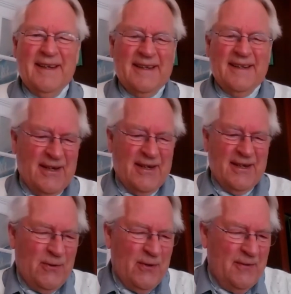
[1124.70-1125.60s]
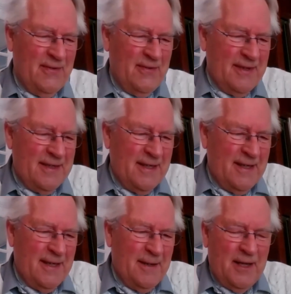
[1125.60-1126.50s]
So
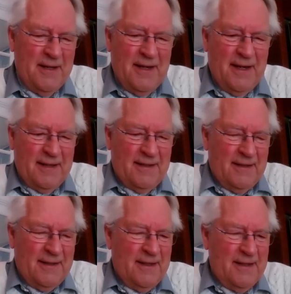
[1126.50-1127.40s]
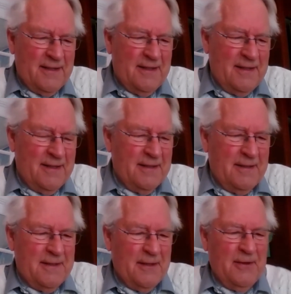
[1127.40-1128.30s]
dear Lama Lanang, and
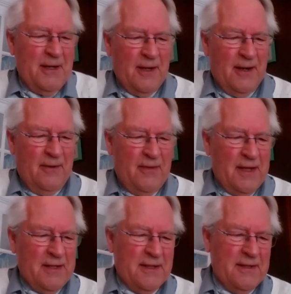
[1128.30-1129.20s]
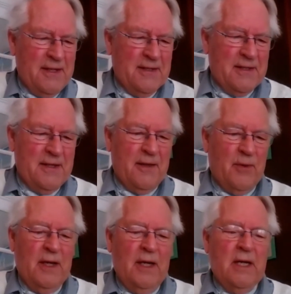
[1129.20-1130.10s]
so there we are. There's another
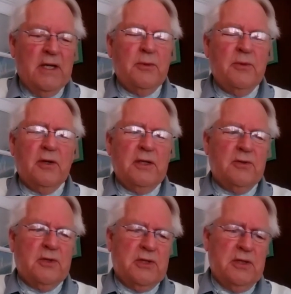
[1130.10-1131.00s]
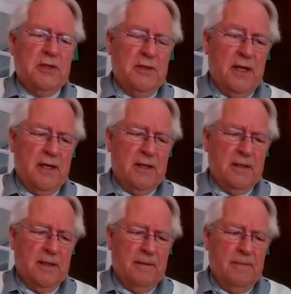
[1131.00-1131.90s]
one. So we got interested in that
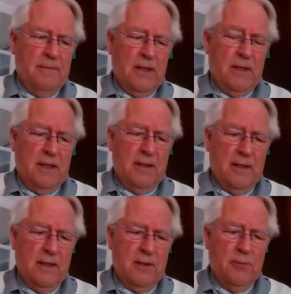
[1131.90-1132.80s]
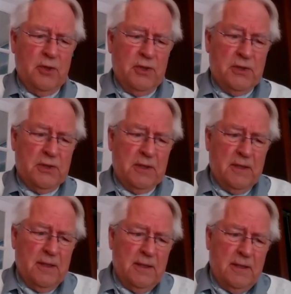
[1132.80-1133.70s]
in the
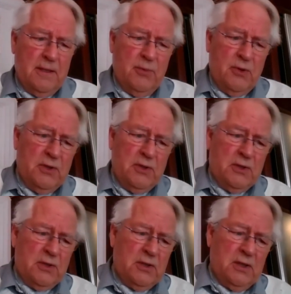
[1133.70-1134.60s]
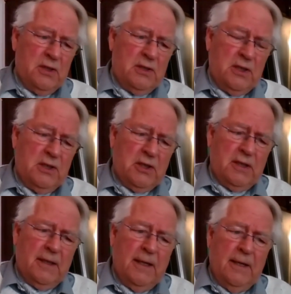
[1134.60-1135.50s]
Buddhist
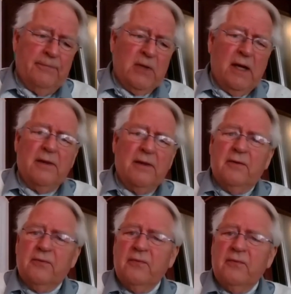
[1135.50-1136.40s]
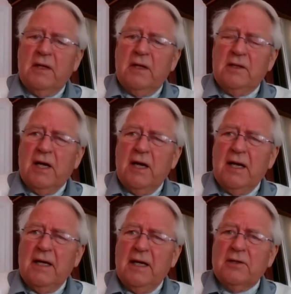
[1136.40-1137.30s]
teaching, and then in
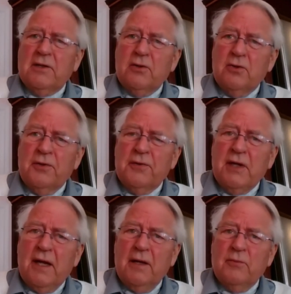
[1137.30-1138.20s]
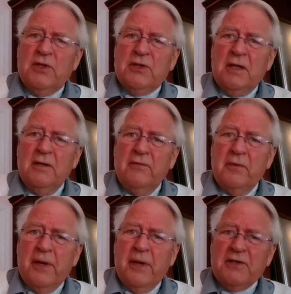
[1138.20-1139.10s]
Thailand, in the north of Thailand, we studied
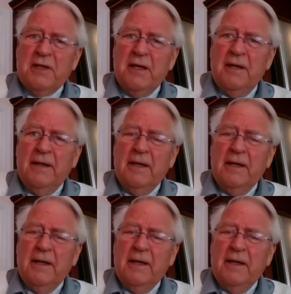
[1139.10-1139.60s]
Vipassana